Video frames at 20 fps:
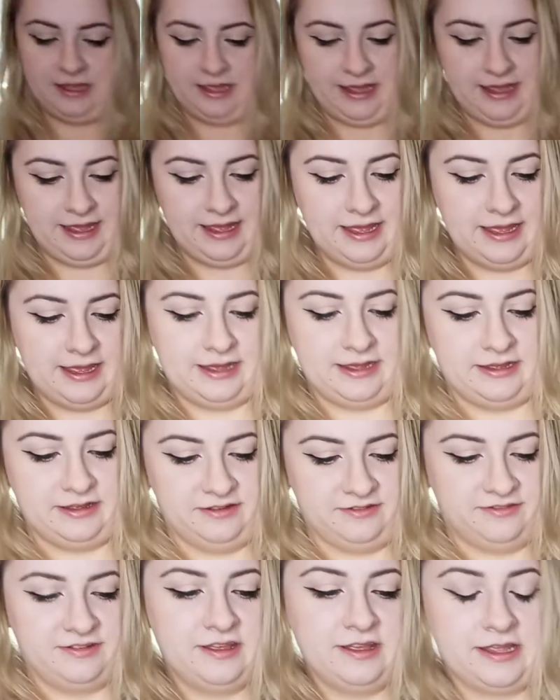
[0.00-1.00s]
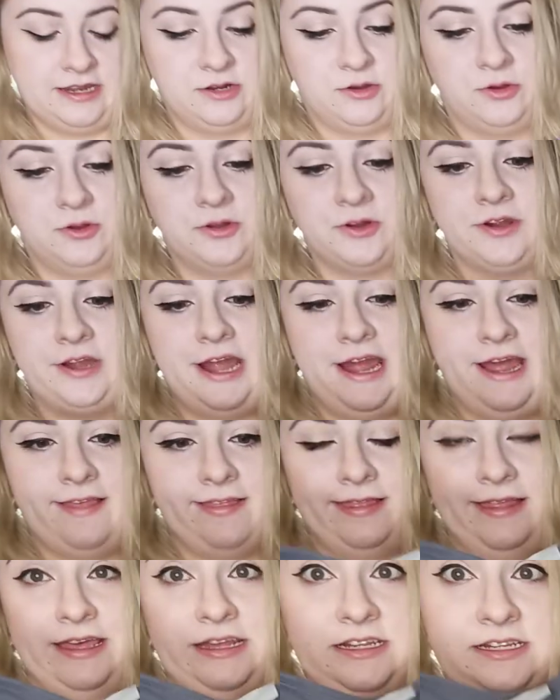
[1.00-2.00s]
we have an older
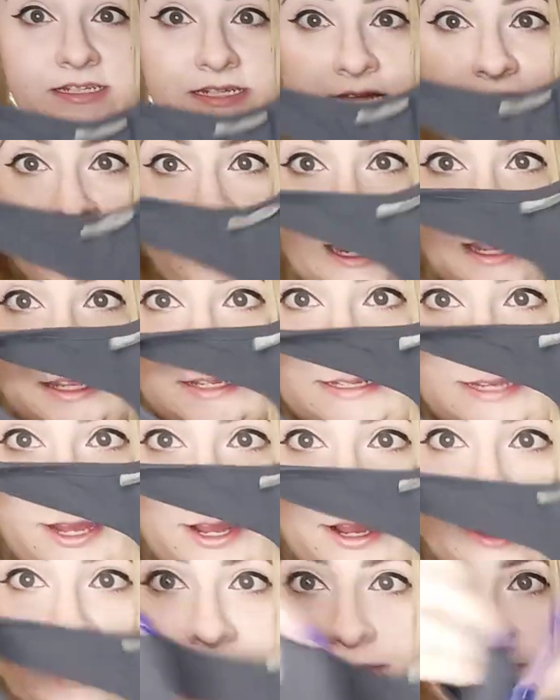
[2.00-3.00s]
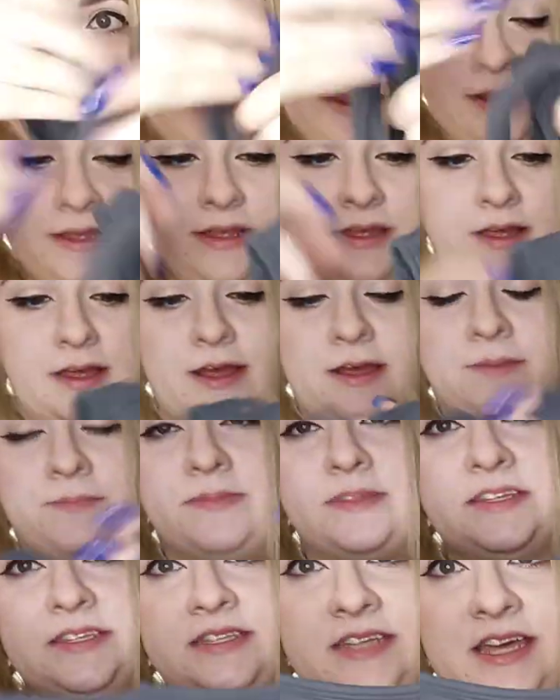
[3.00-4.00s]
Athleta tank top.
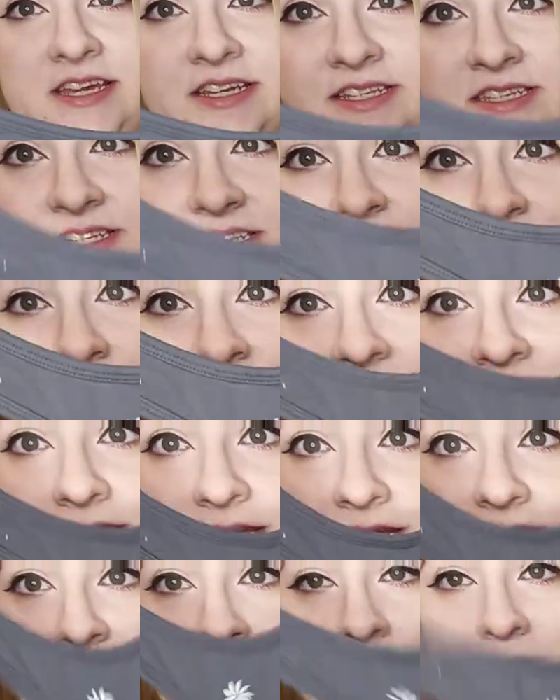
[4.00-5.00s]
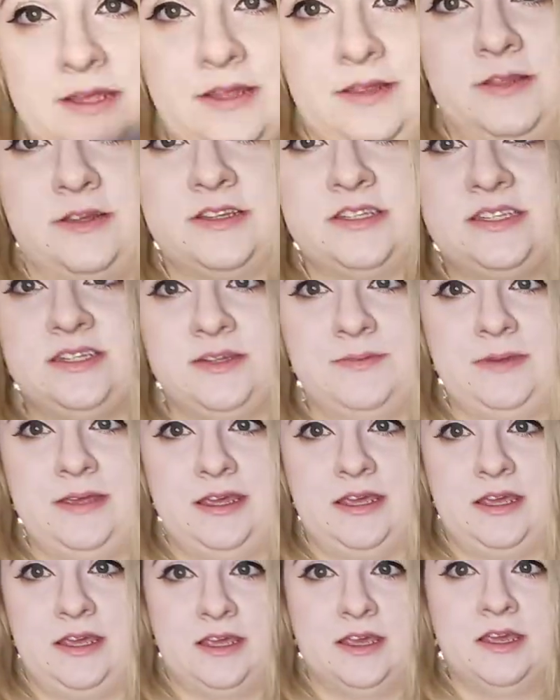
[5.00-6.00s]
Um, the size is missing, but it looks to
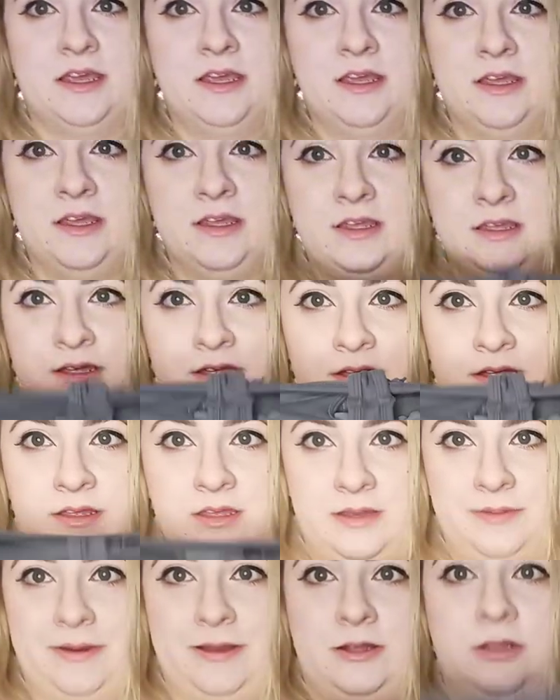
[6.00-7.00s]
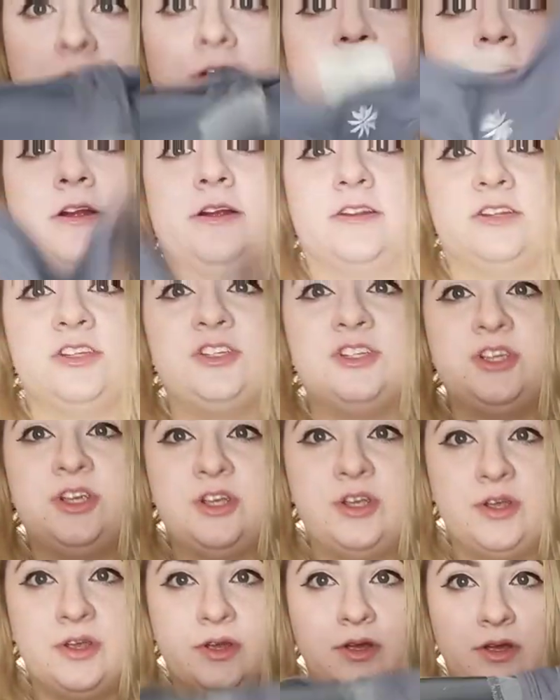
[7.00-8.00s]
be about a large,
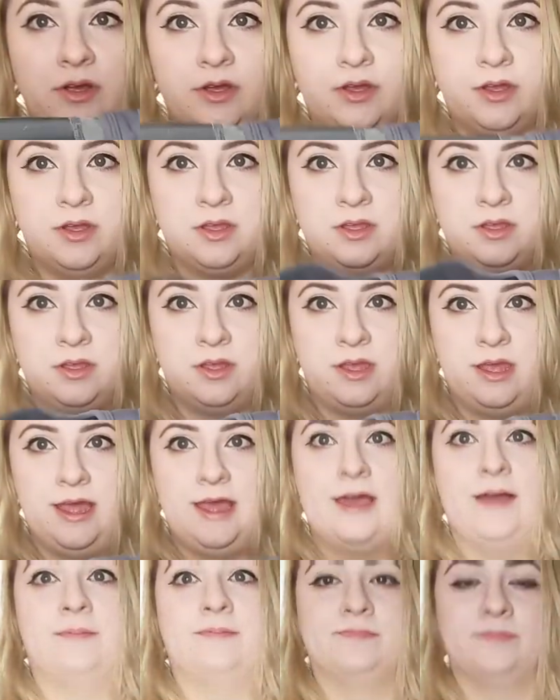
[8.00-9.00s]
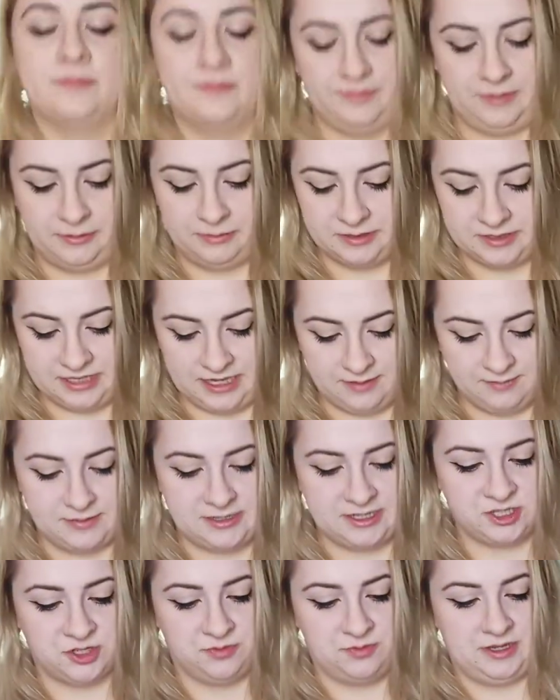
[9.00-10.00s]
um, but we'll take
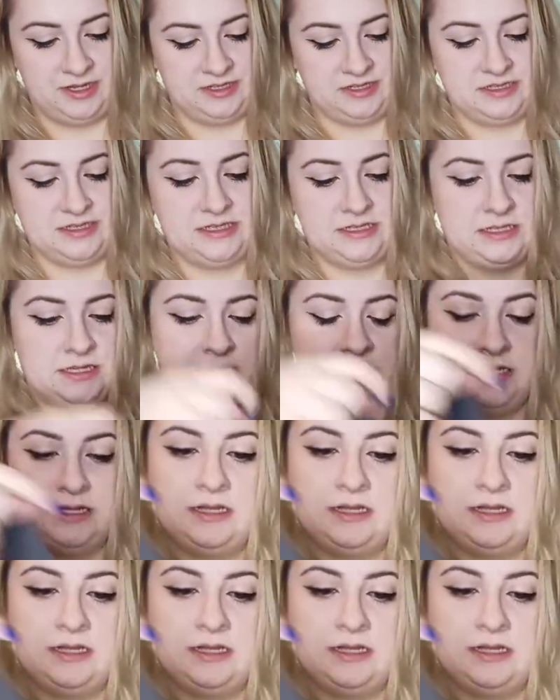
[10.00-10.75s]
measurements